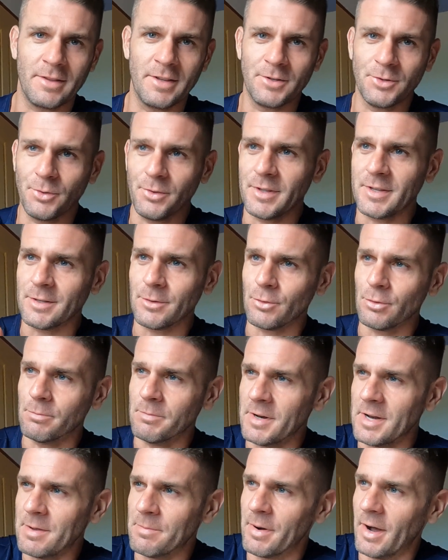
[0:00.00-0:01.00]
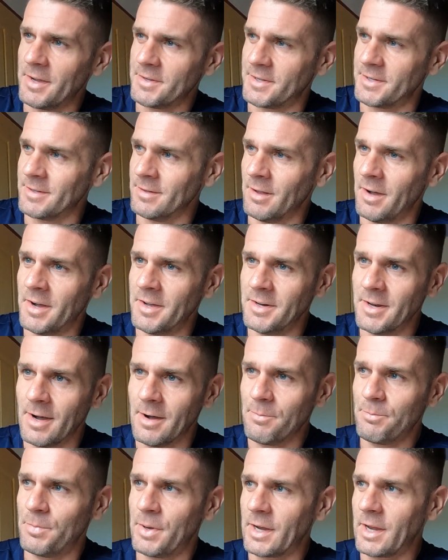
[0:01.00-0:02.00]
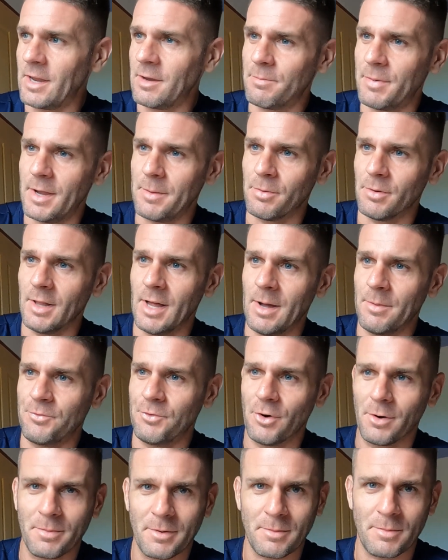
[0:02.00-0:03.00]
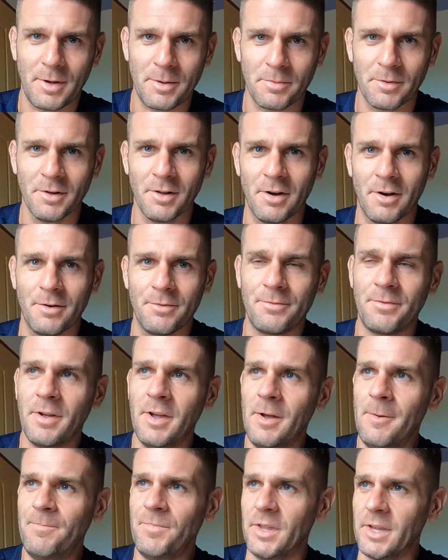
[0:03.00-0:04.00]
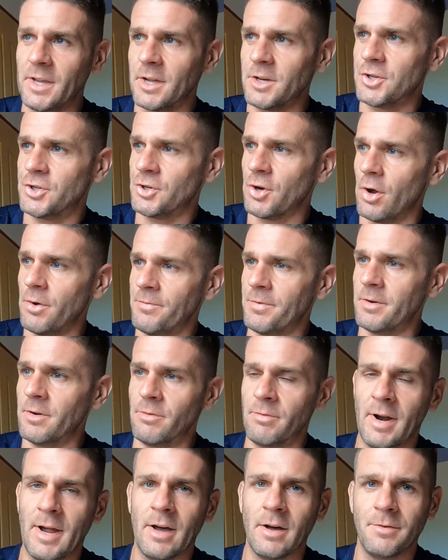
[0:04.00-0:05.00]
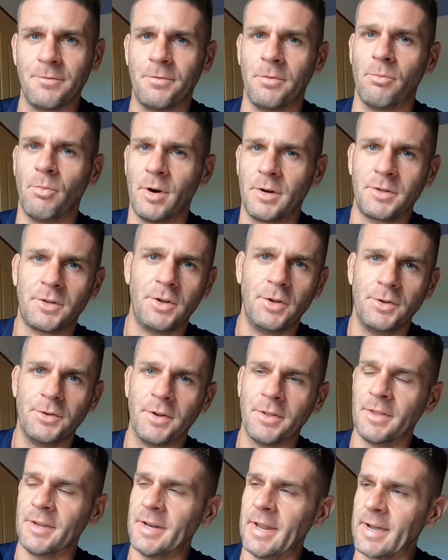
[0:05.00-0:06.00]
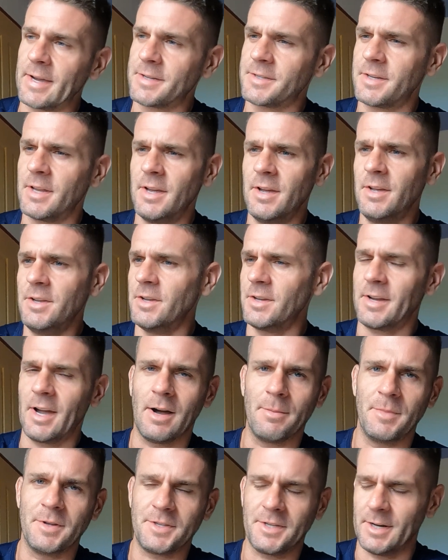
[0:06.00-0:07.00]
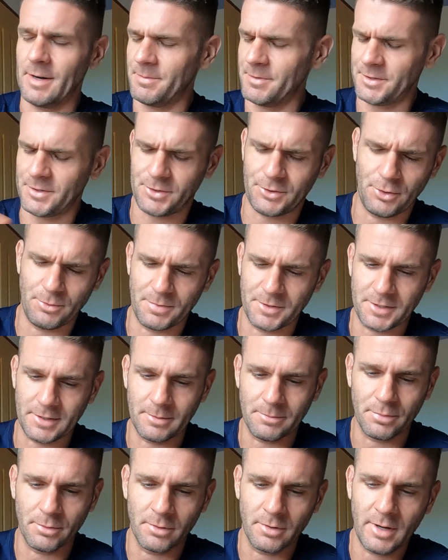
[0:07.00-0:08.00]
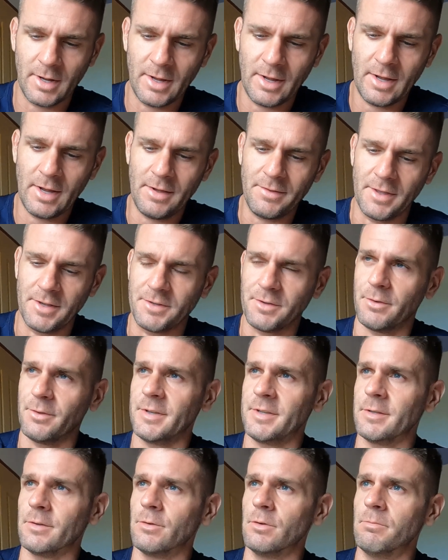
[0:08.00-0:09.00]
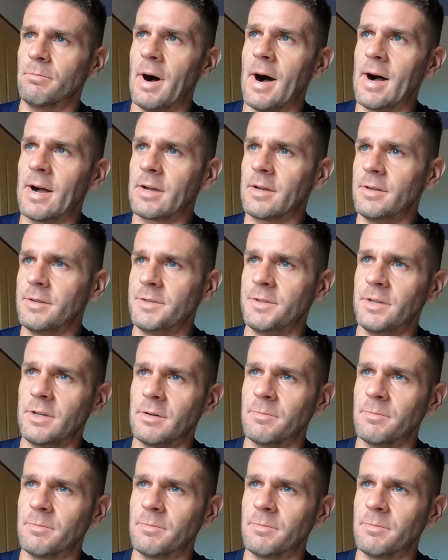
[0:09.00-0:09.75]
There's all these little mini buses lined up, picking people up, dropping people off. You get chauffeured around from one queue to the next. You can't mess it up. It's super simple. There's all these little markets.